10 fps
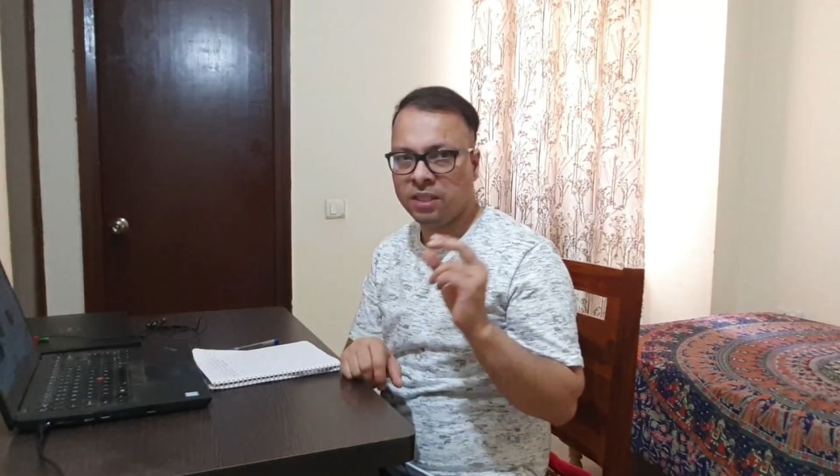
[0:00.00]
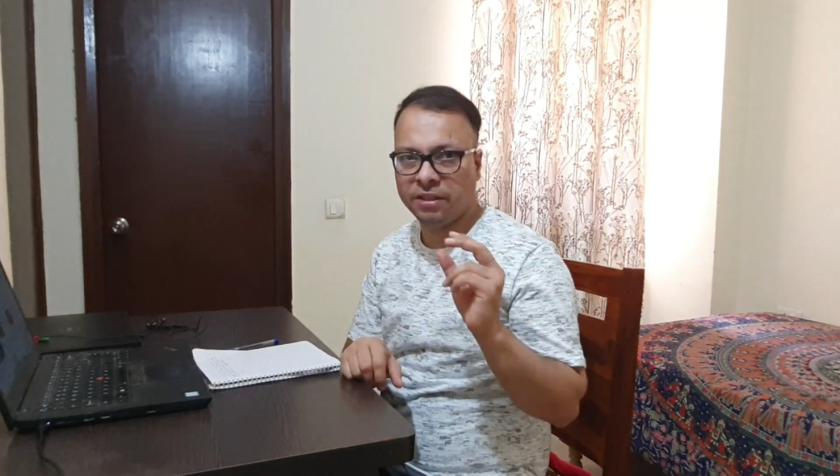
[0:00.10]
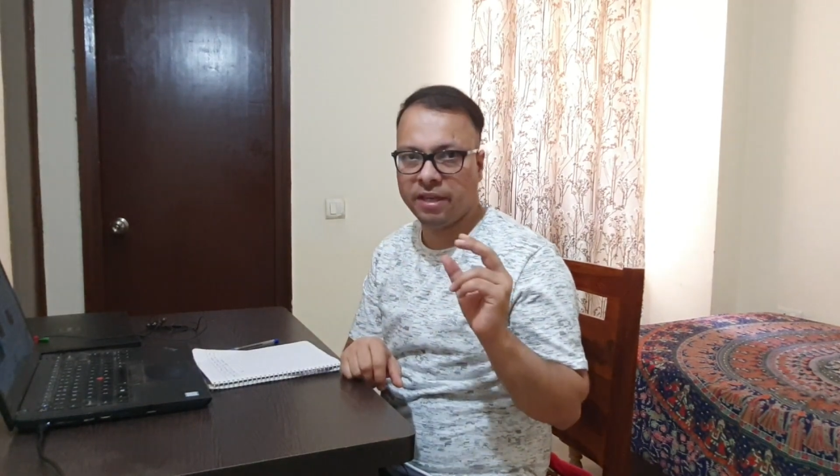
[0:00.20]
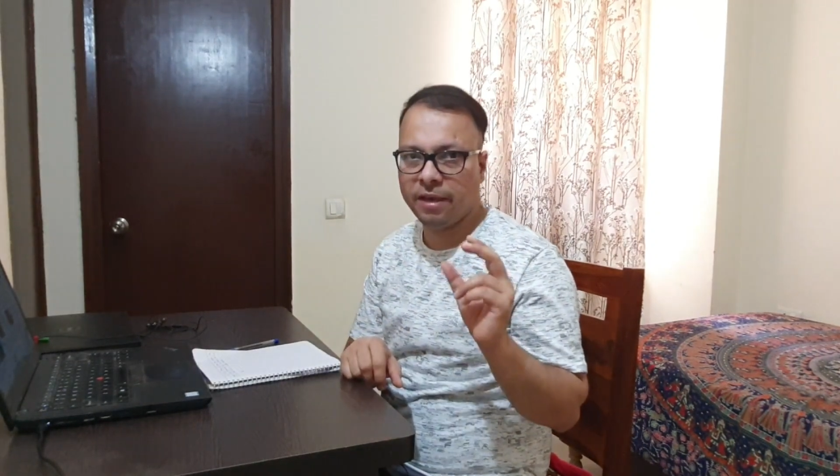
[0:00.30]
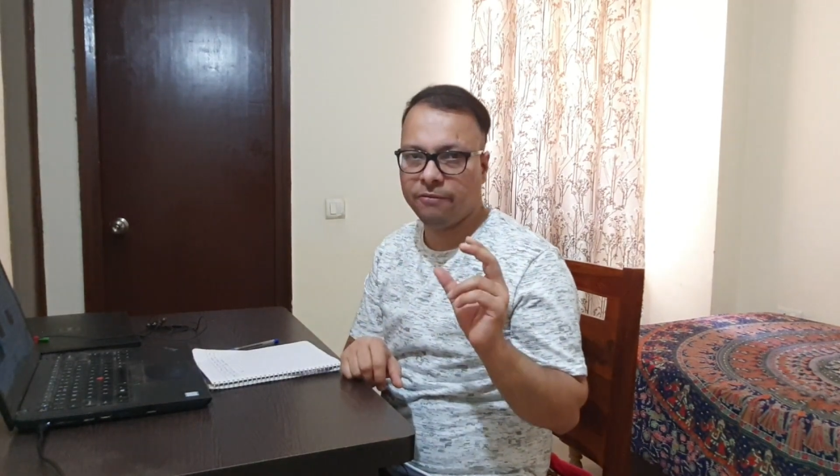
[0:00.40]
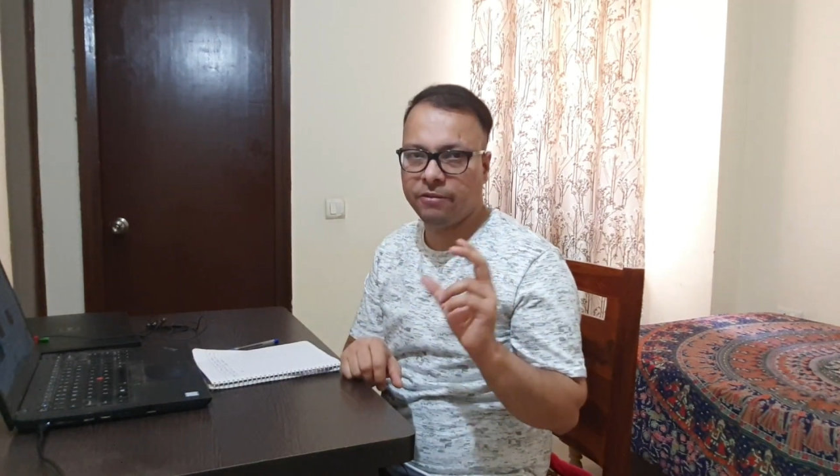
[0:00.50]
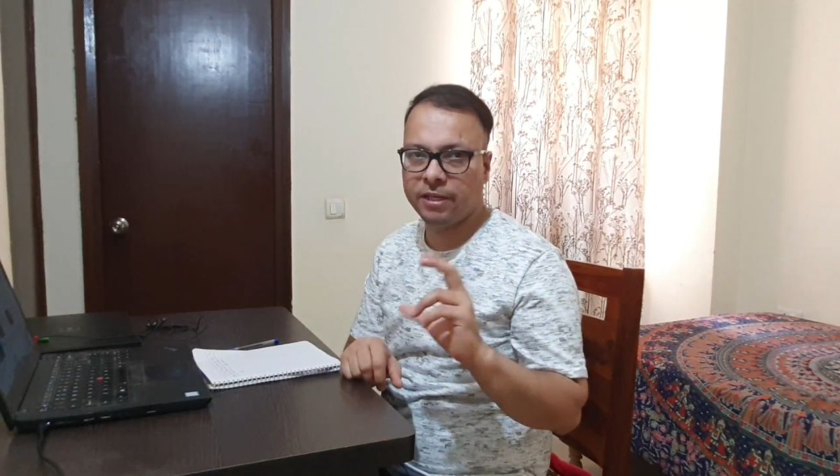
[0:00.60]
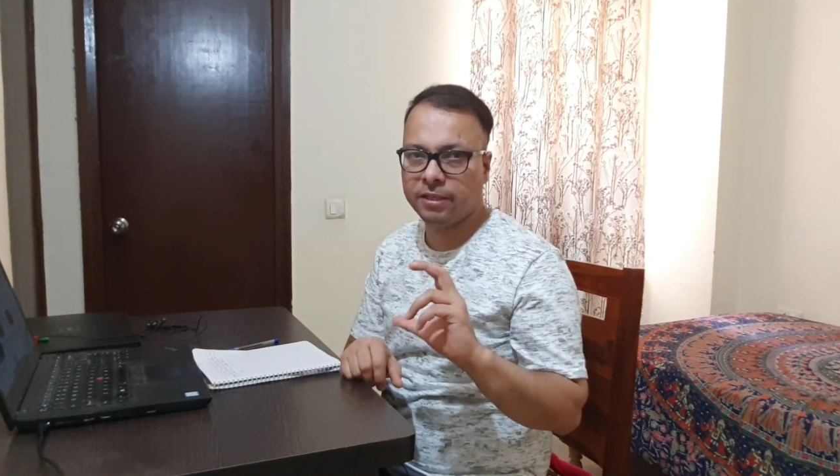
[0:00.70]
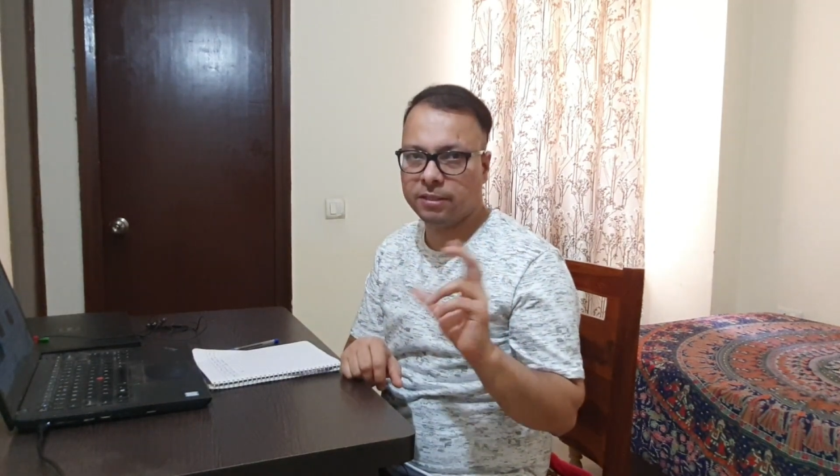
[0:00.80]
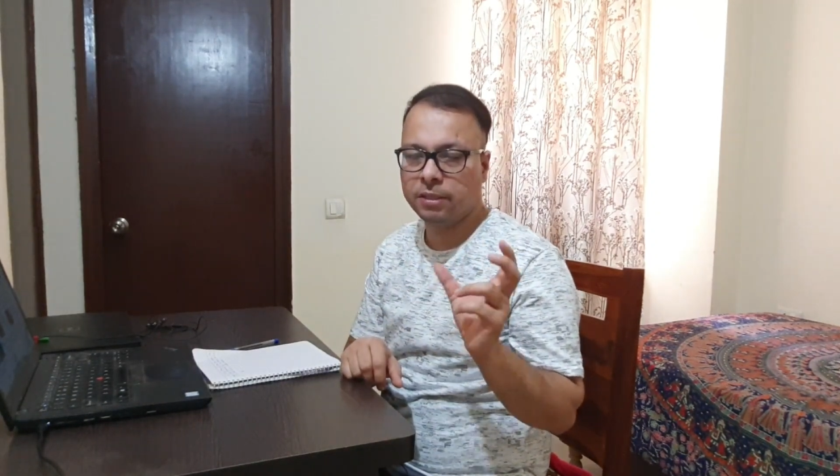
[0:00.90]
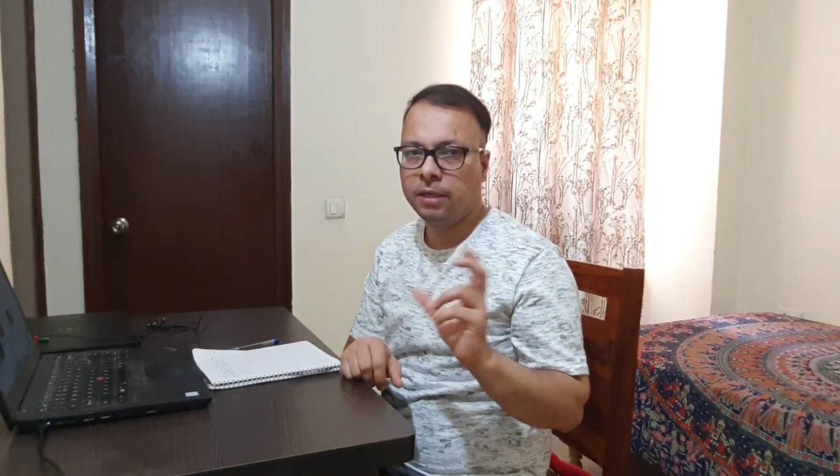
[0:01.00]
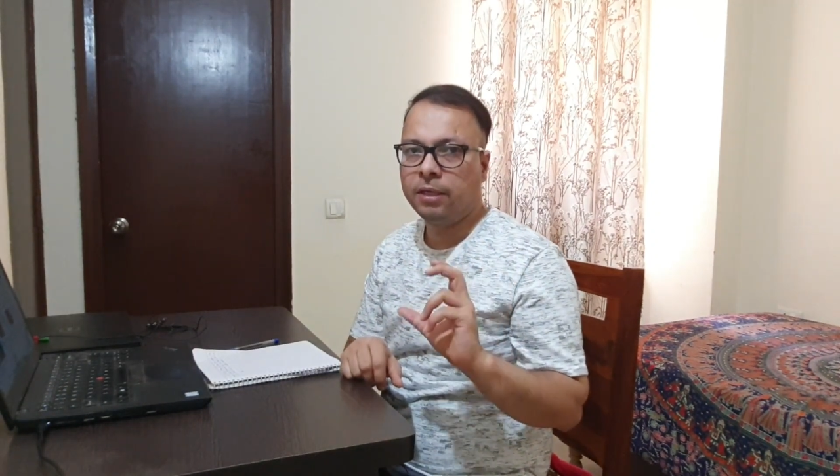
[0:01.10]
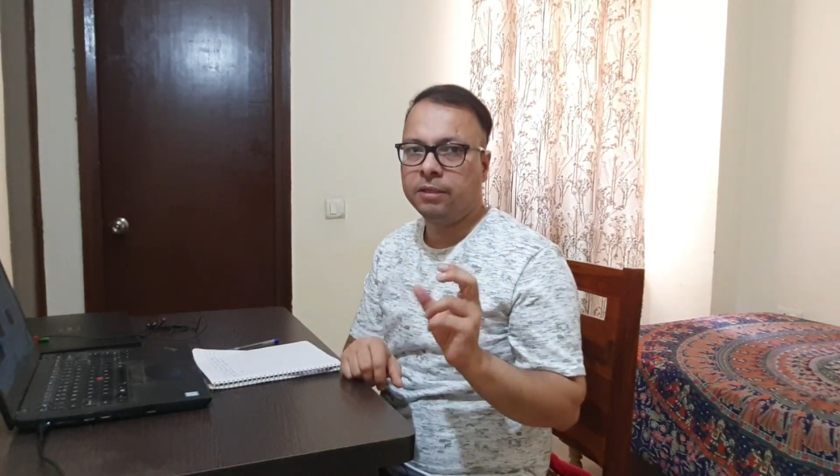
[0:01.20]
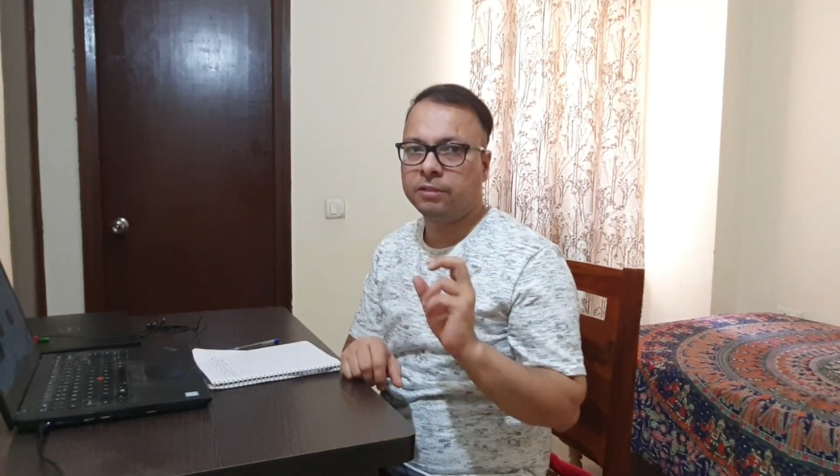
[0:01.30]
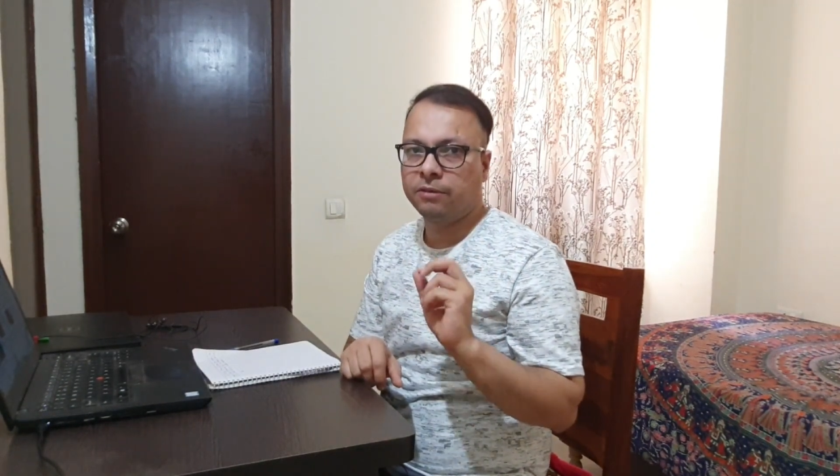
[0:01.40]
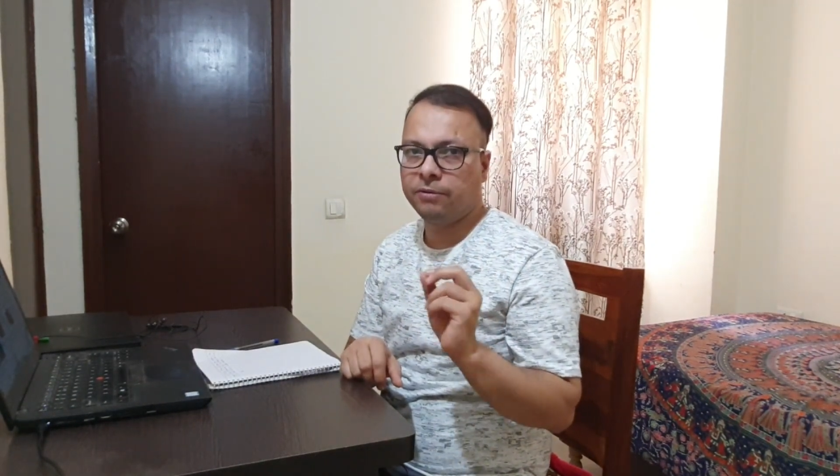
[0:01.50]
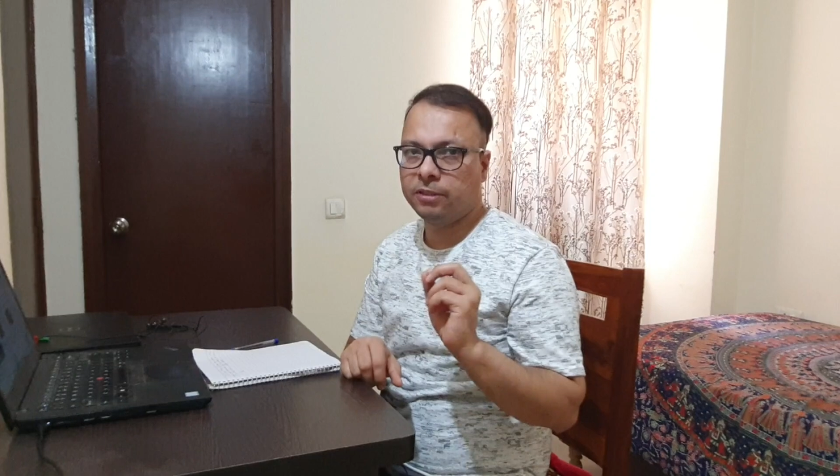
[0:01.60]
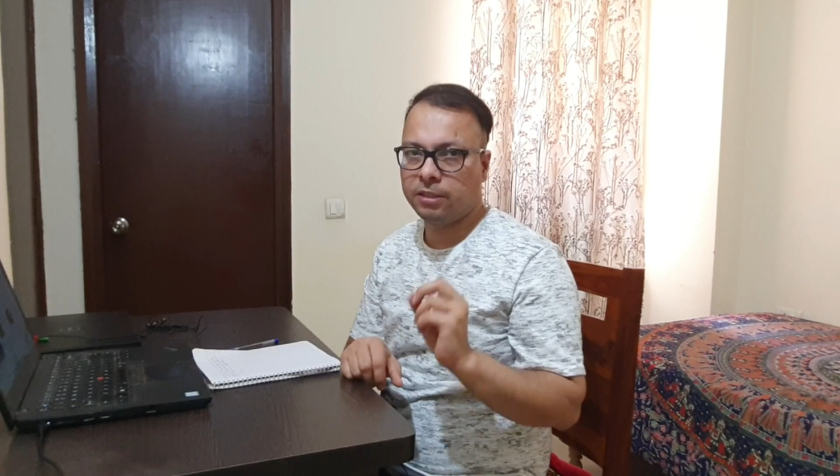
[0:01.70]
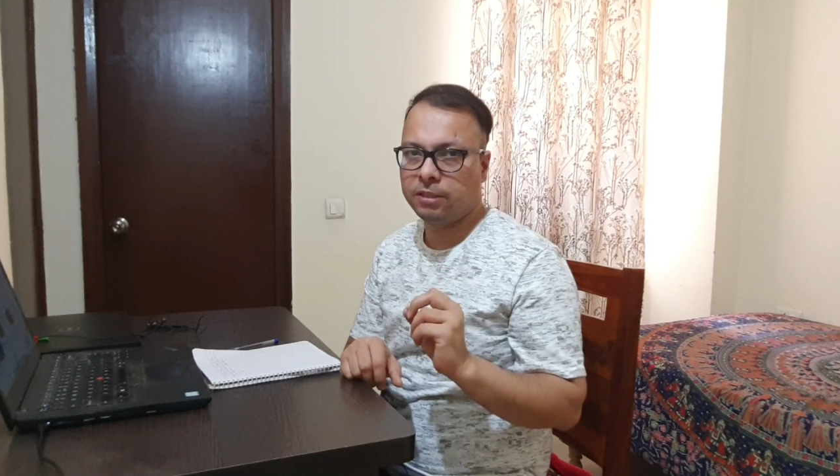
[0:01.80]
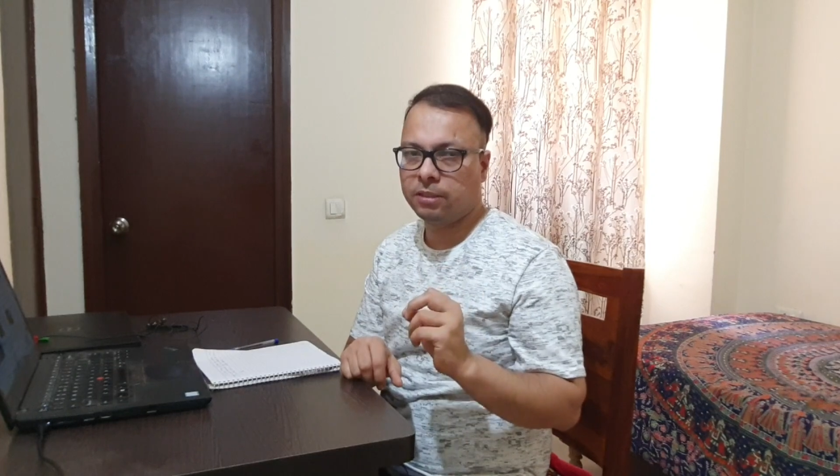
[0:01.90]
They have various
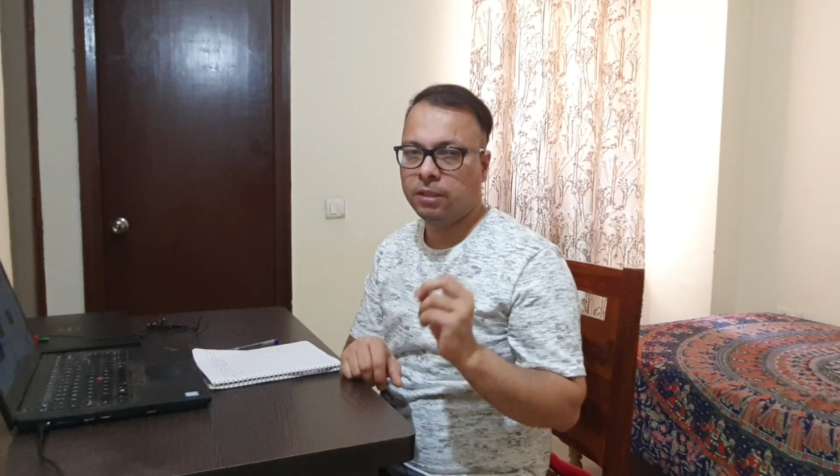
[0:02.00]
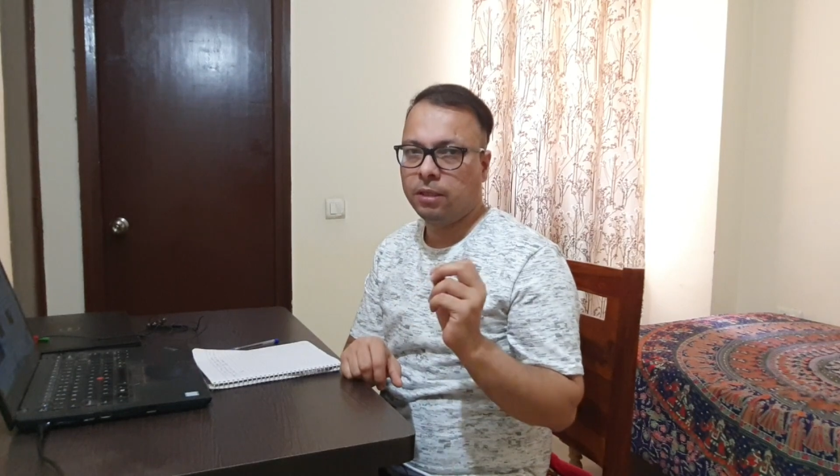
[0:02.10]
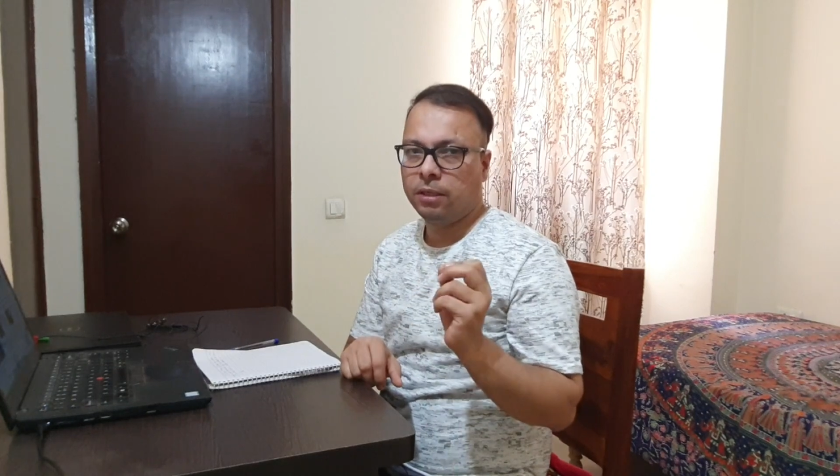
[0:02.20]
service